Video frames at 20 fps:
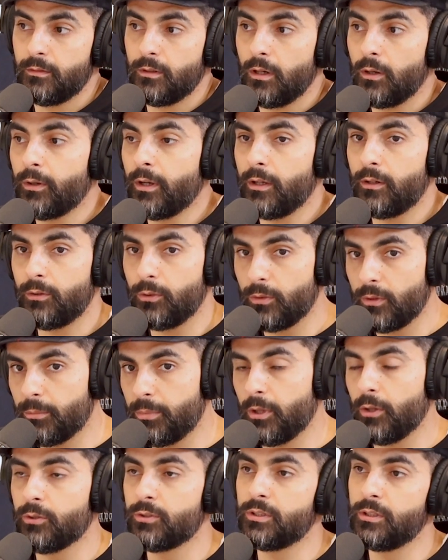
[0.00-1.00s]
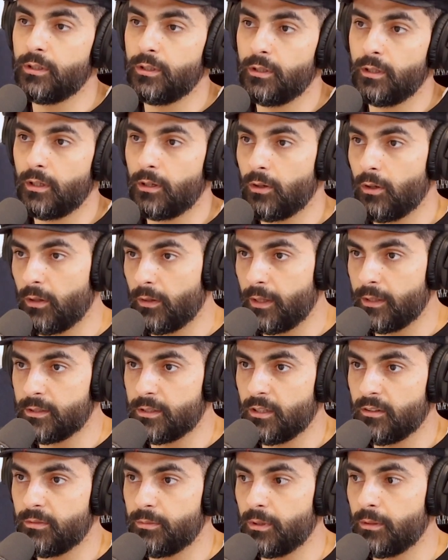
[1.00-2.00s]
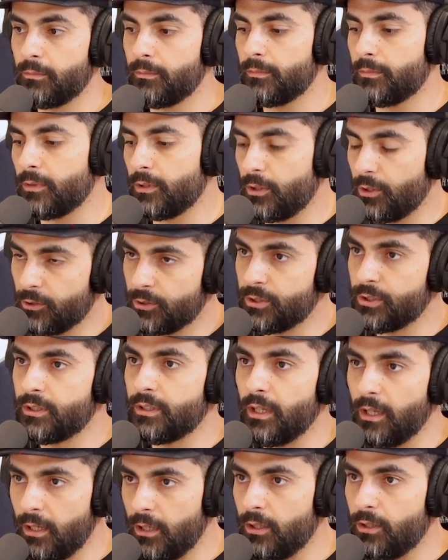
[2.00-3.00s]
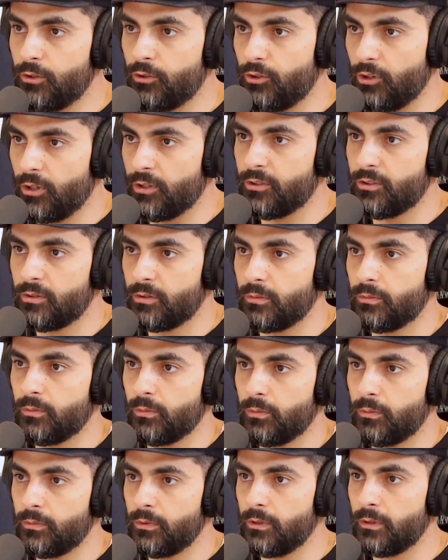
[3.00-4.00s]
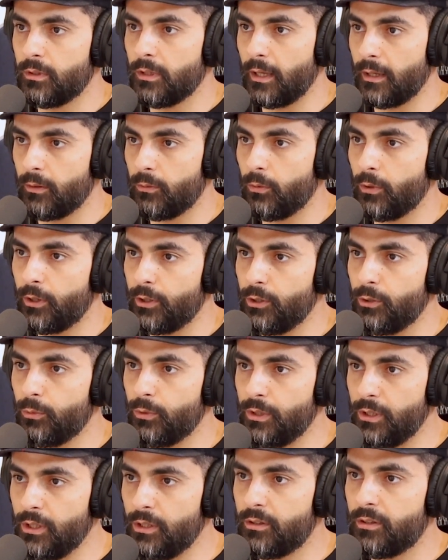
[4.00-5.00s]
okay, do the posting and all that stuff, but your stage is like where you need